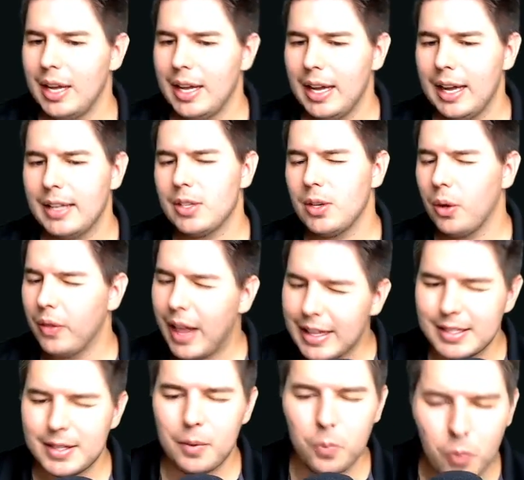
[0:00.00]
And so that's
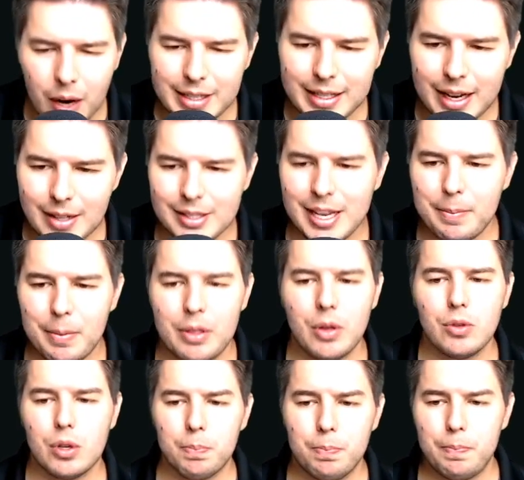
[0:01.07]
the one downside, but those
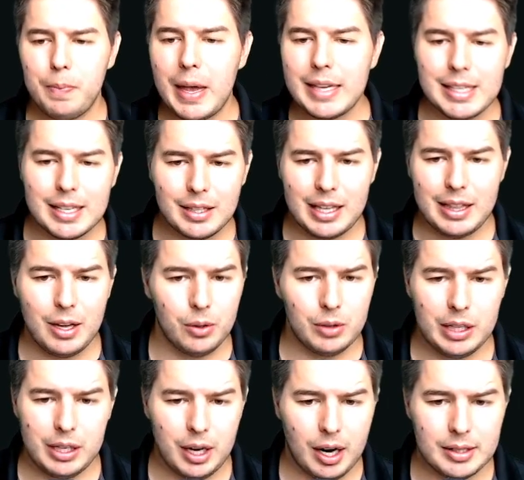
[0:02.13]
are basically the only
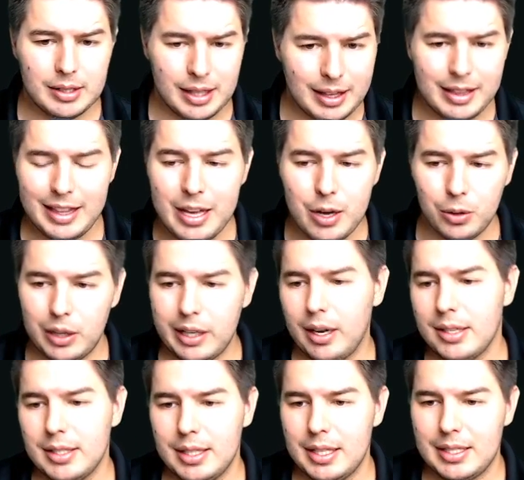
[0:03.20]
cards, I think the only
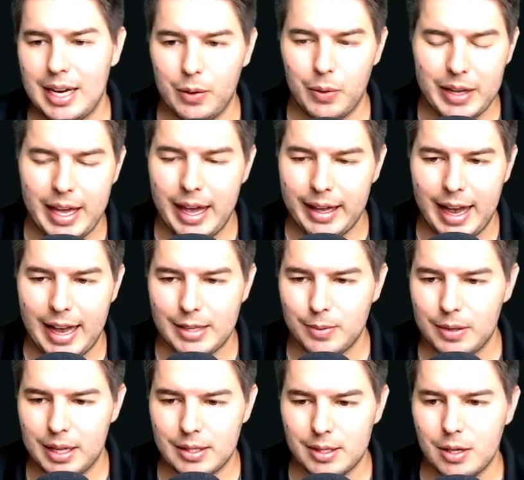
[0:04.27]
cards in this deck we can't cast with
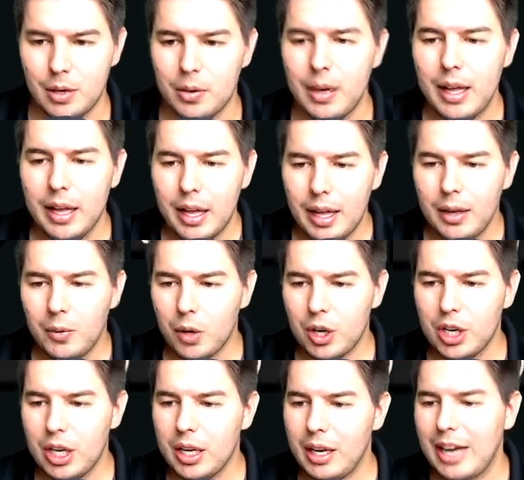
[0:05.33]
it. So we're
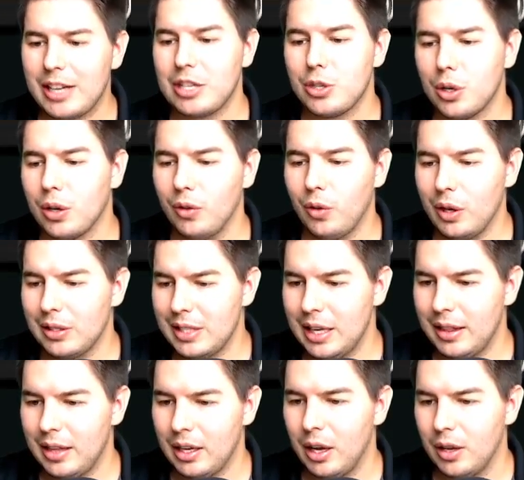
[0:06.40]
good. Actually, Circle of Loyalty, I
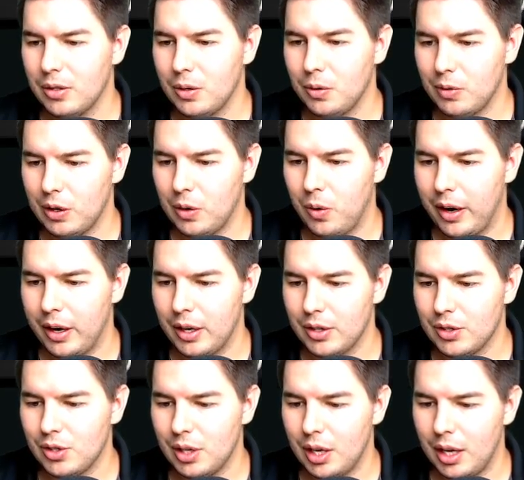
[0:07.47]
think, also
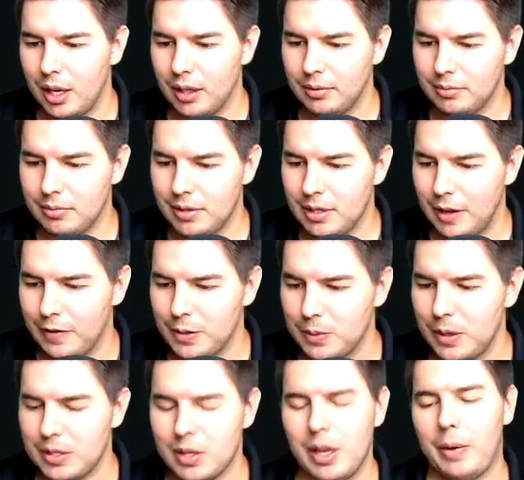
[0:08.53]
requires stuff as well.
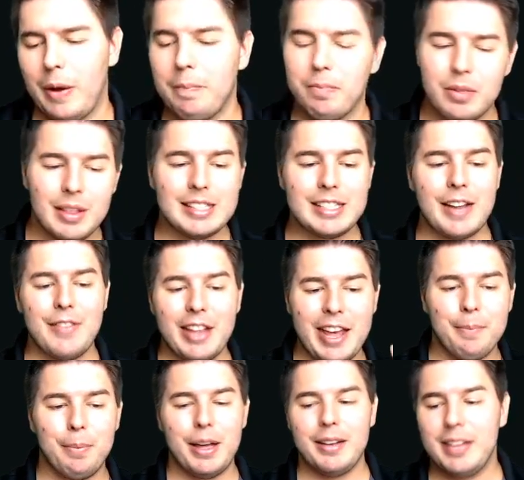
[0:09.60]
So anyway, let's dive into the
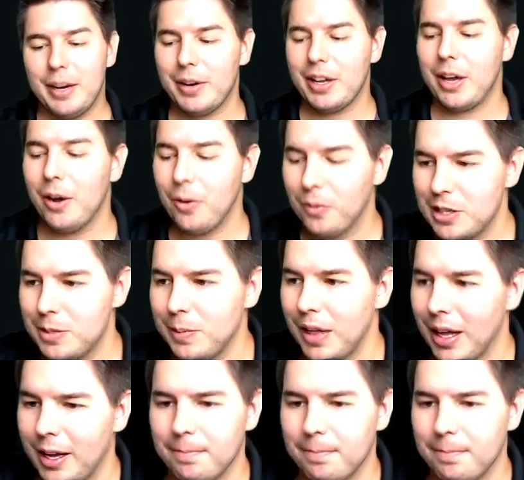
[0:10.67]
gameplay. Here we go. Wish me luck.